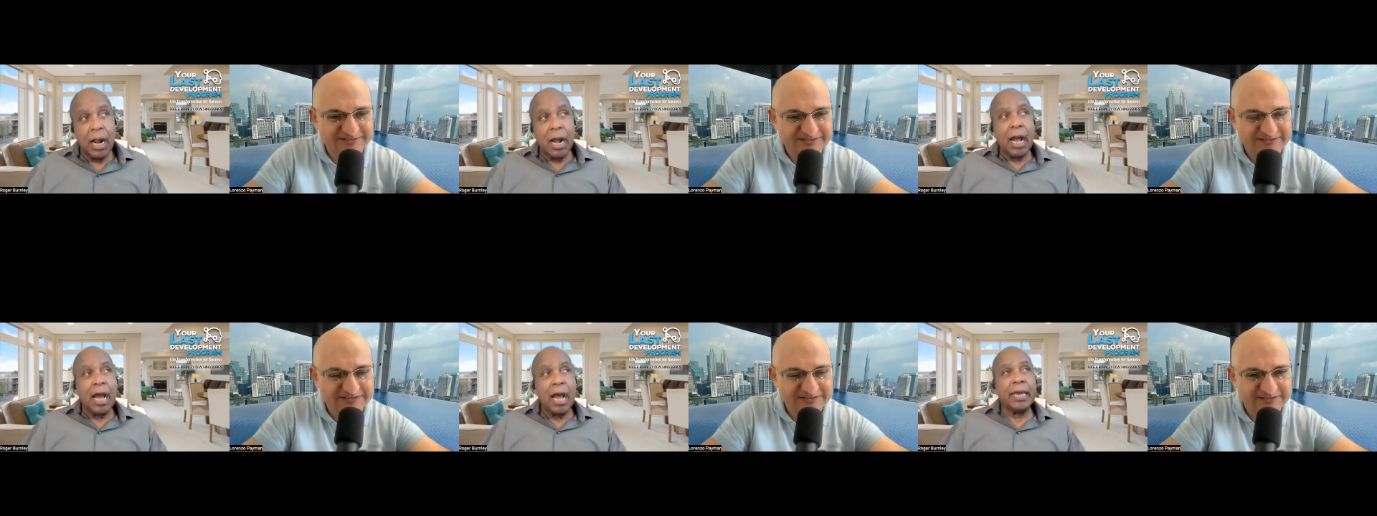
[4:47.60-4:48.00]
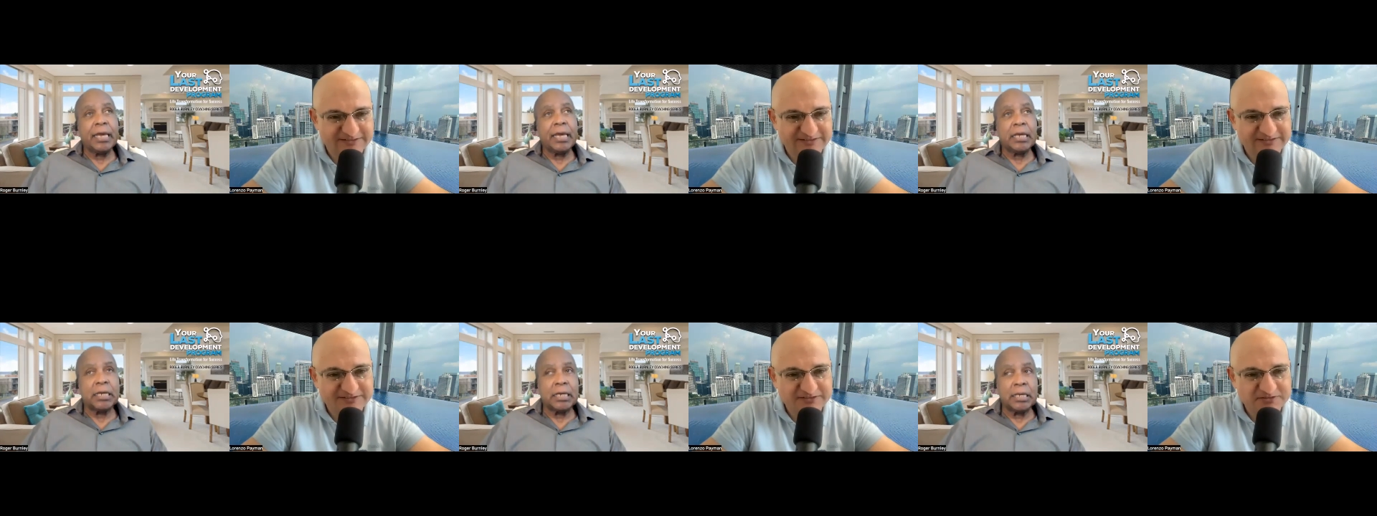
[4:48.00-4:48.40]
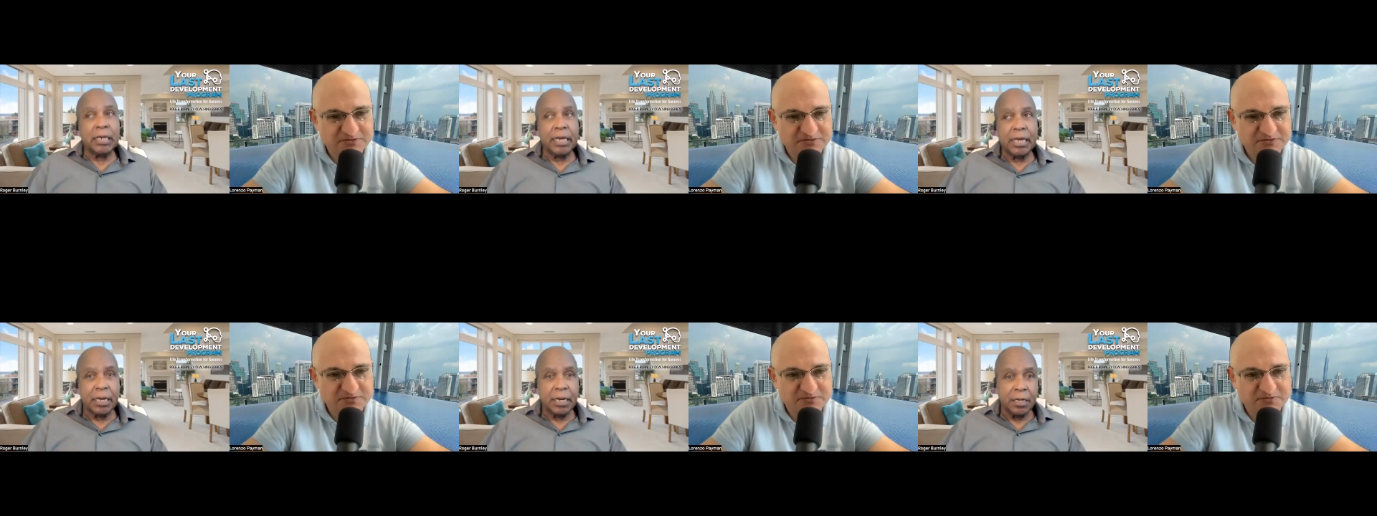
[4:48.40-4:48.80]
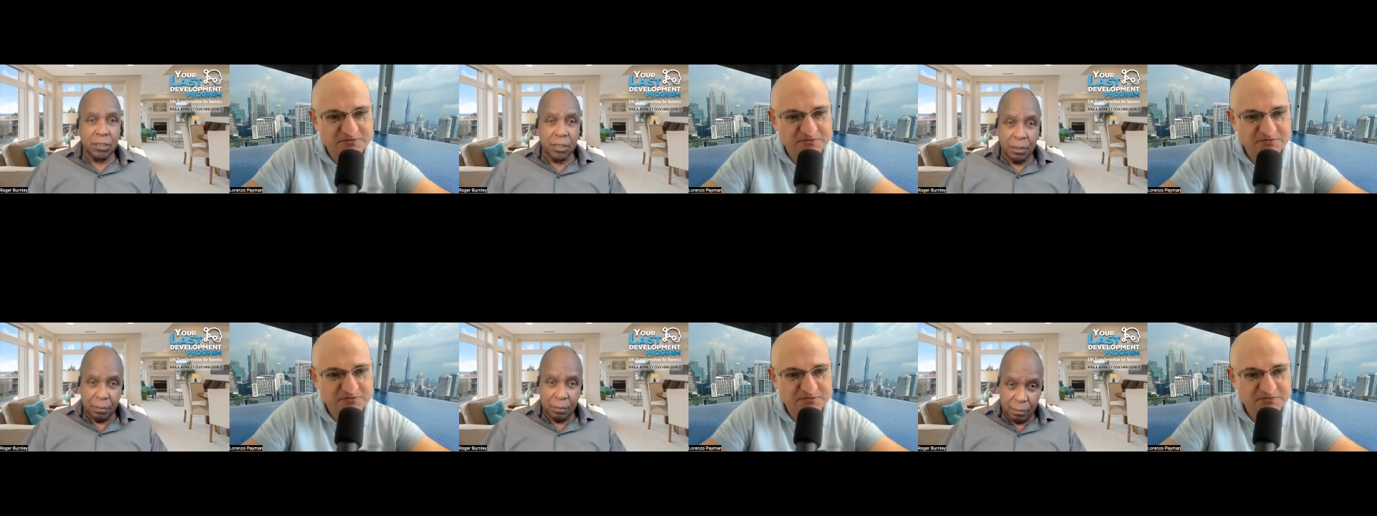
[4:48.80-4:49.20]
Speaker 1: I hid
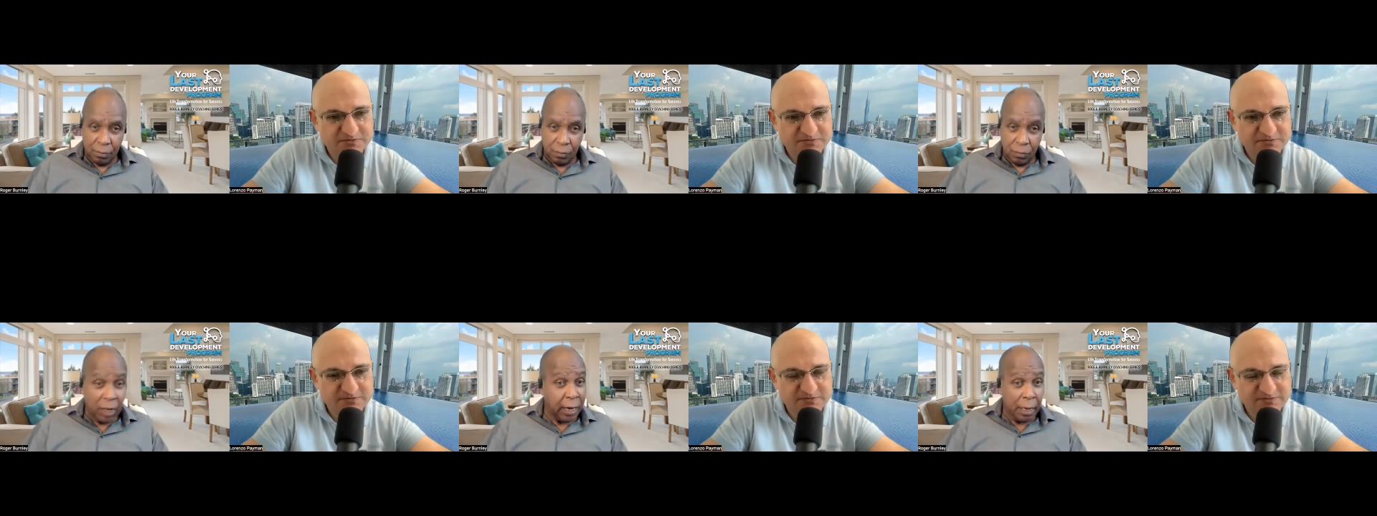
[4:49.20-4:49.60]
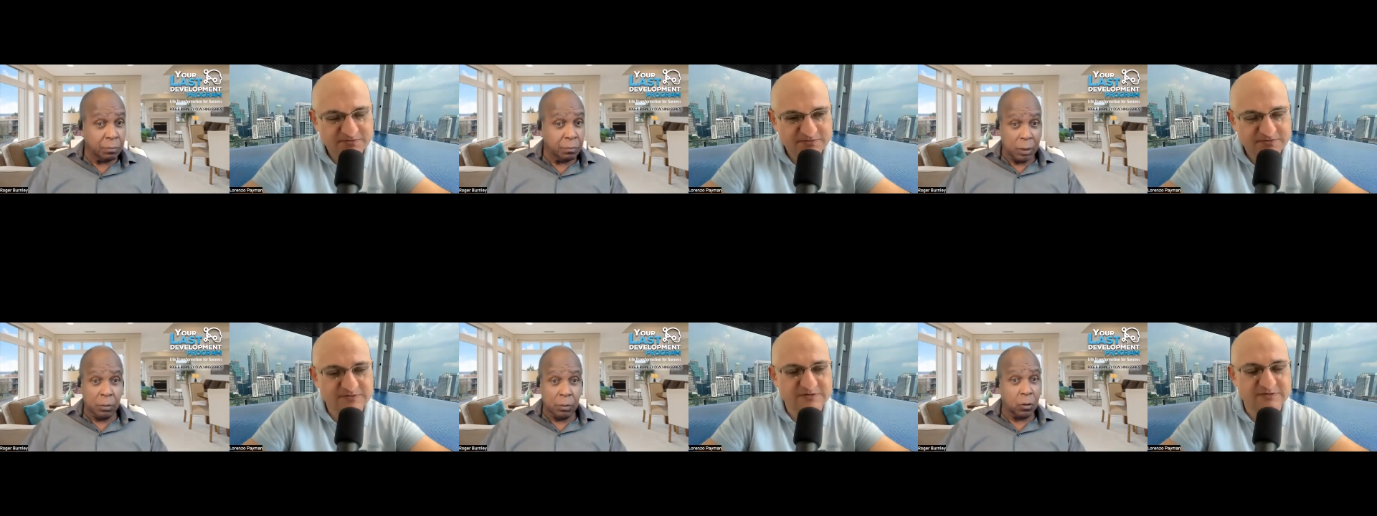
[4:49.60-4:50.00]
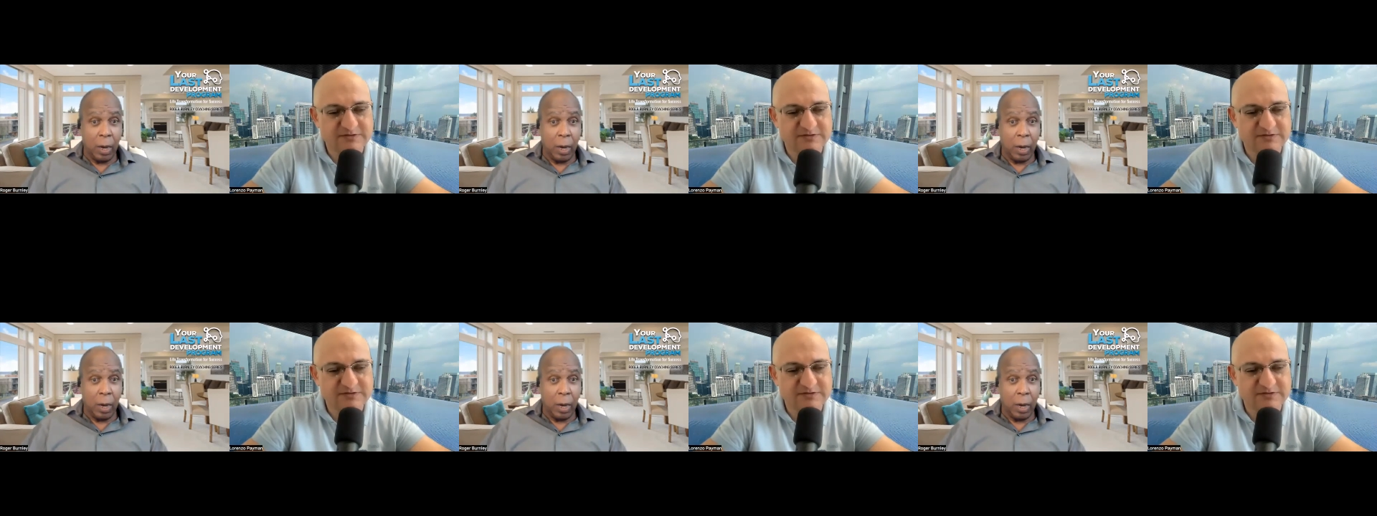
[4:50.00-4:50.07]
it, and in